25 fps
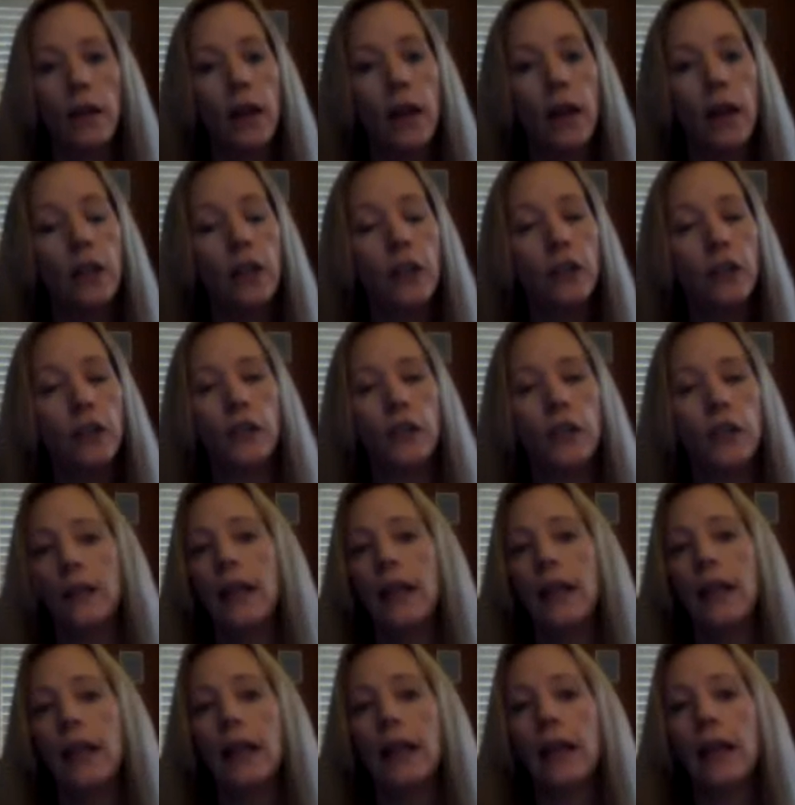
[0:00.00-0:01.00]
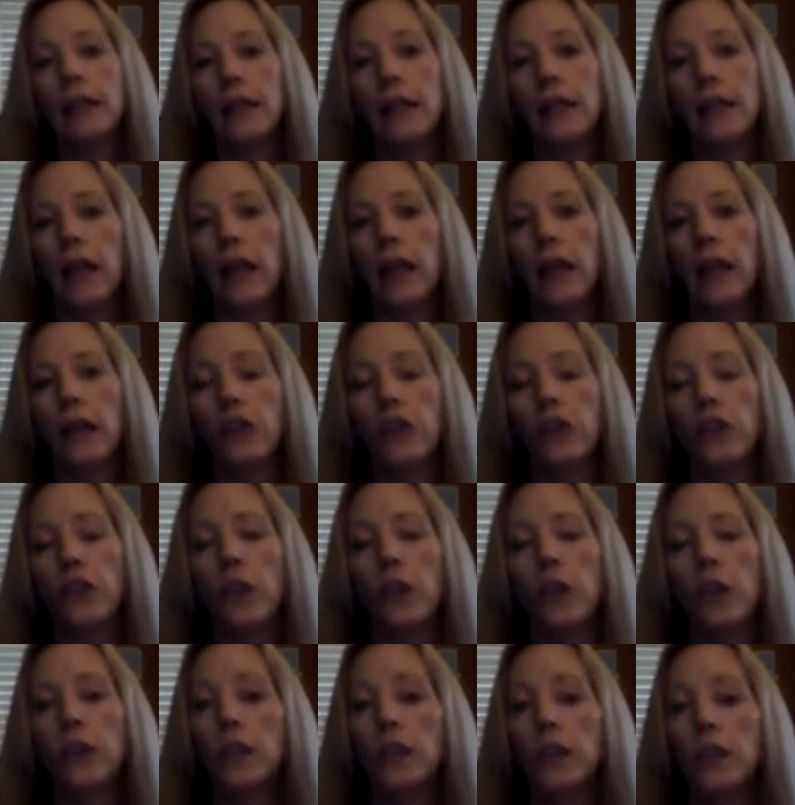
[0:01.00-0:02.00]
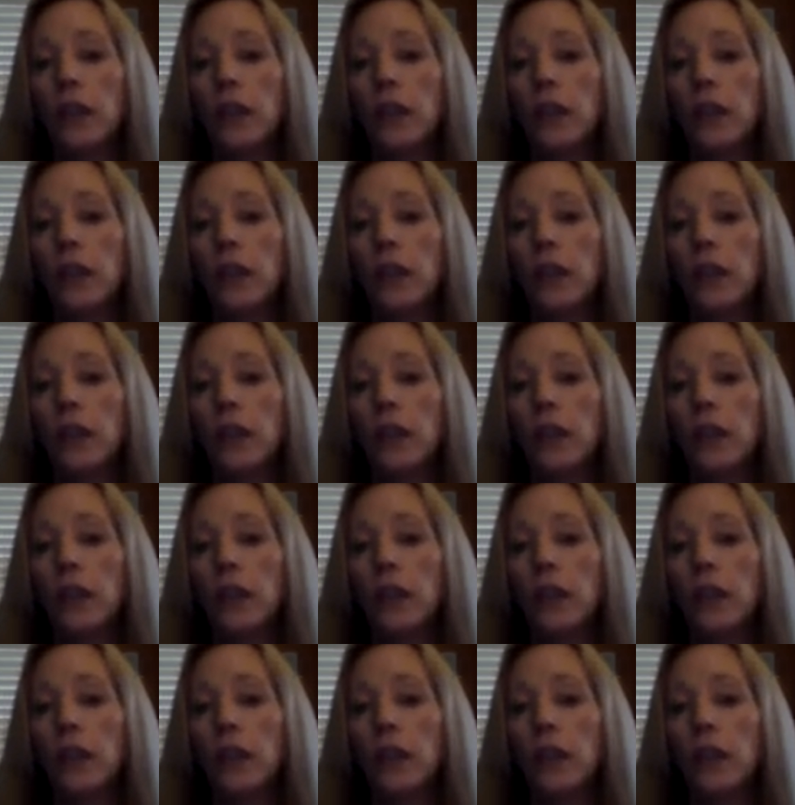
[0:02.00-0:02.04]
The next stage,